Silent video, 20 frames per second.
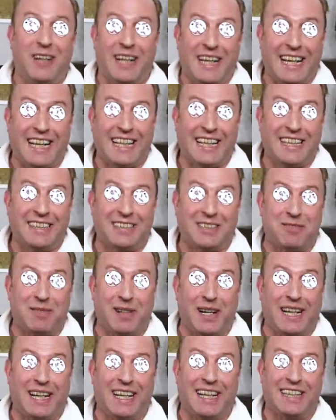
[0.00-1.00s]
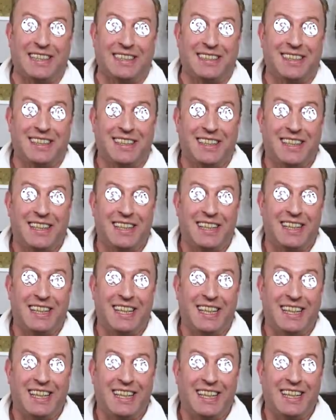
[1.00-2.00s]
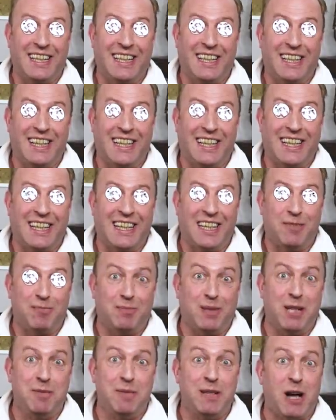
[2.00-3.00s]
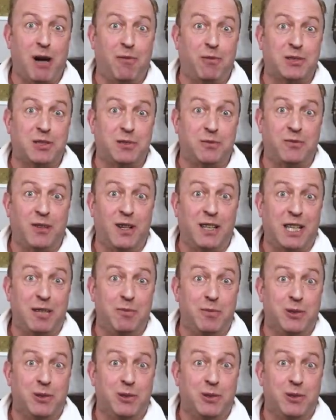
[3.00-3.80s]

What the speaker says: I got ants in my eyes. Play me off with some funky